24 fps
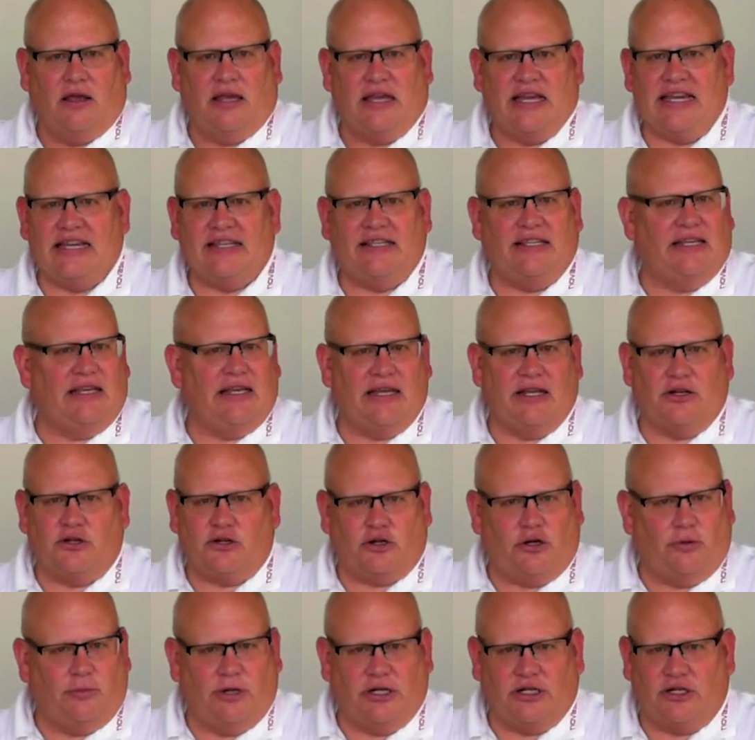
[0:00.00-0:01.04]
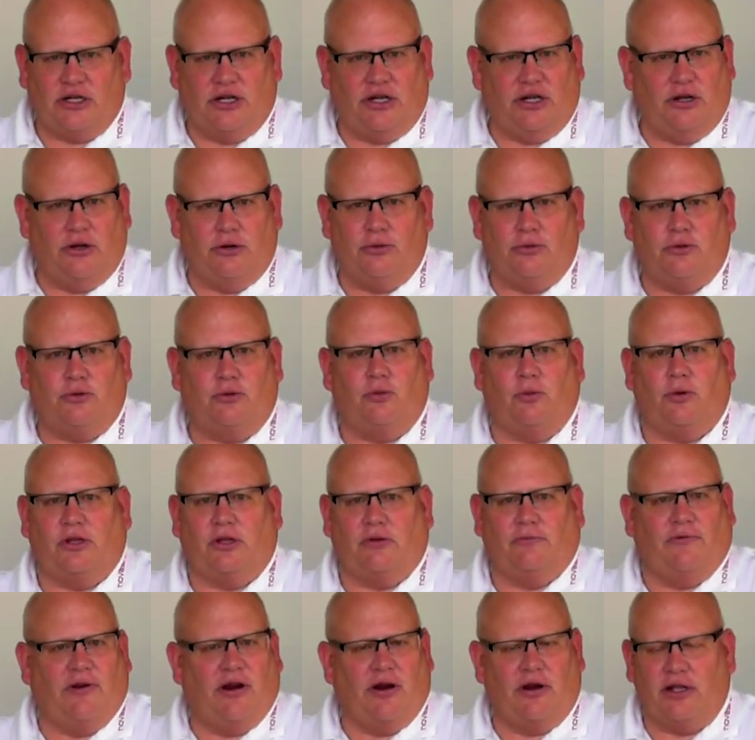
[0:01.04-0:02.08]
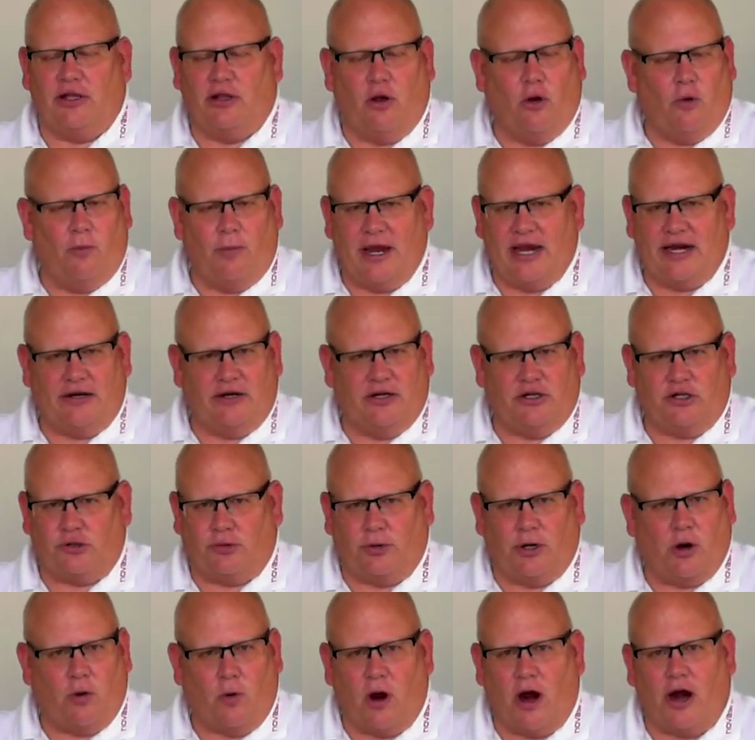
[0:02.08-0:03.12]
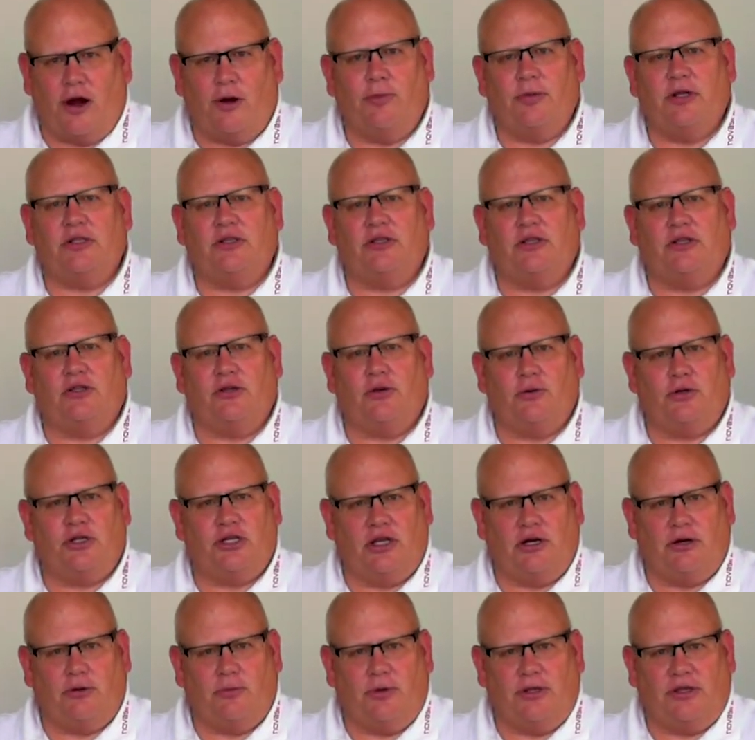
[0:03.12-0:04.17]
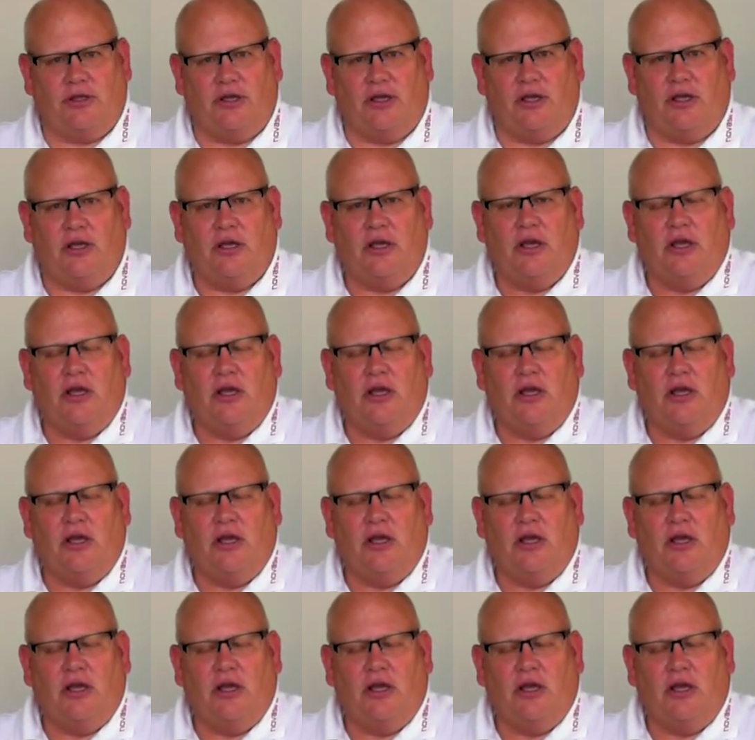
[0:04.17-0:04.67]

easy instrument to use with very low maintenance requirements associated with it.